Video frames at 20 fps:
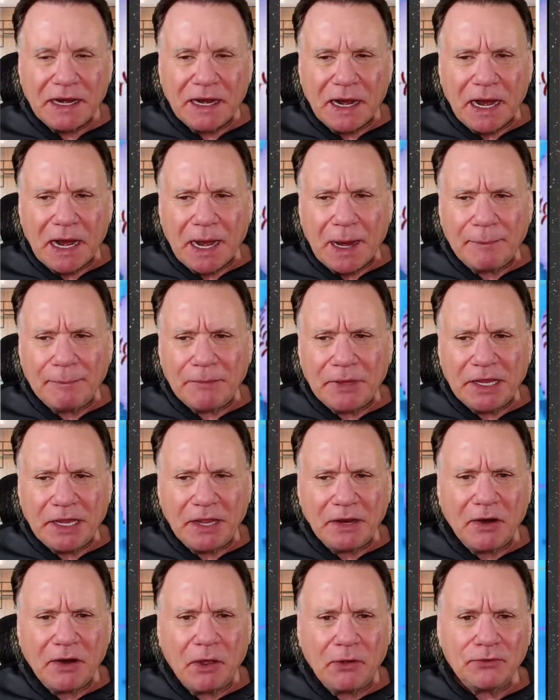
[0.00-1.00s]
um,
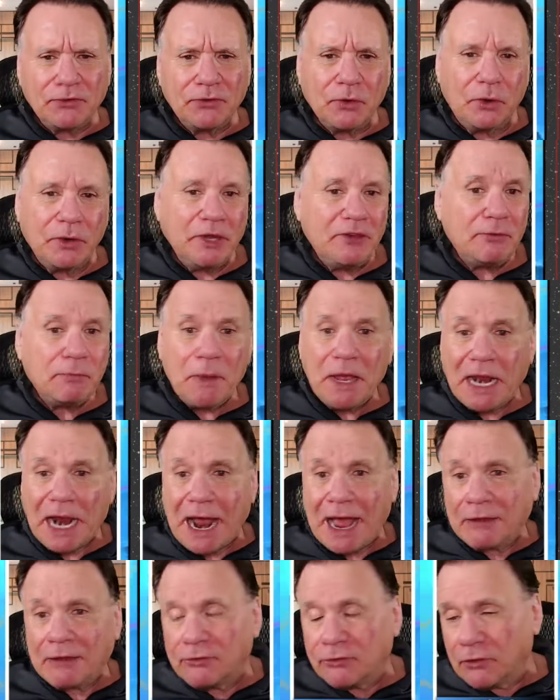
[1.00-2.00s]
and also he's been
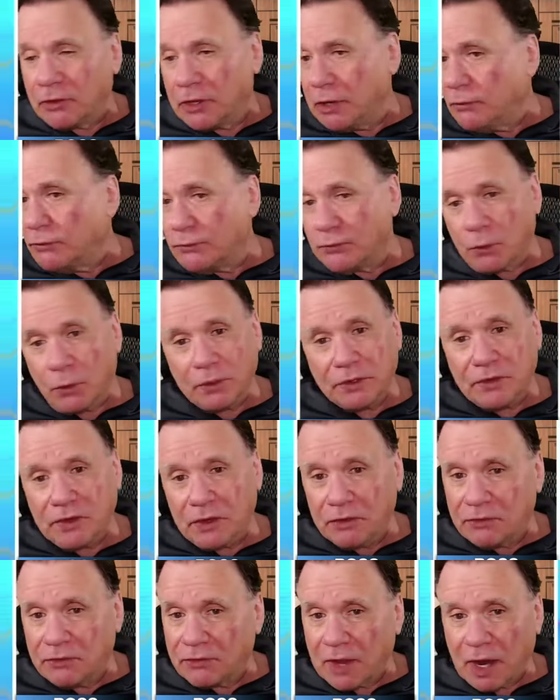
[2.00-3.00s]
excellent in
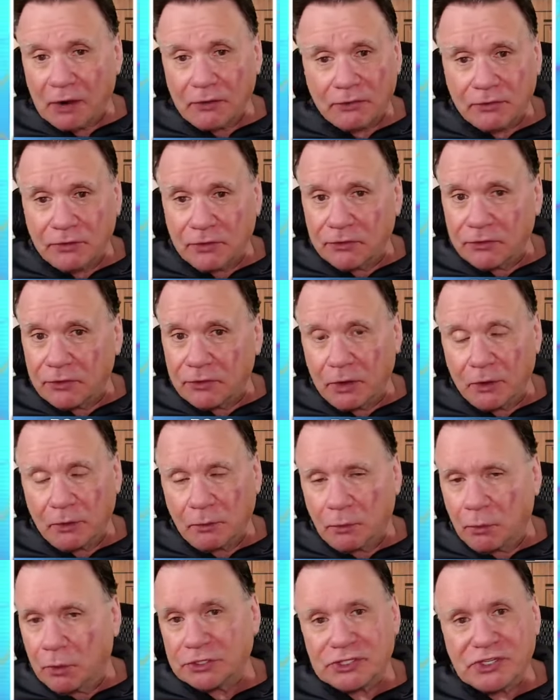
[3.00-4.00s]
14 starts this
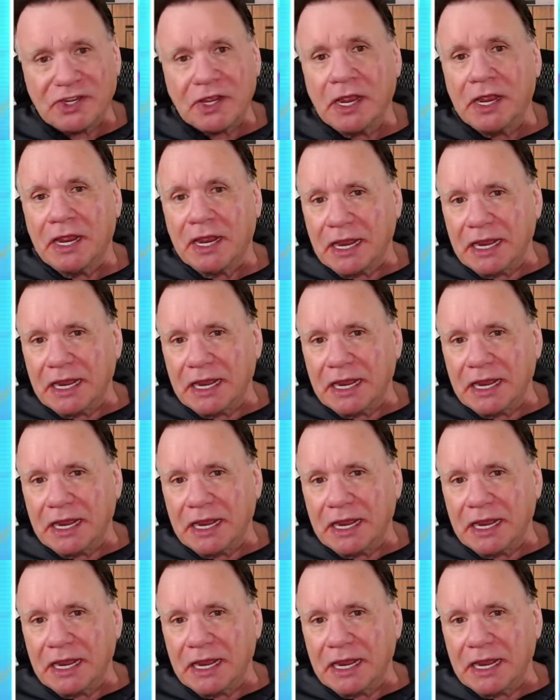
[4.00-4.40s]
year, which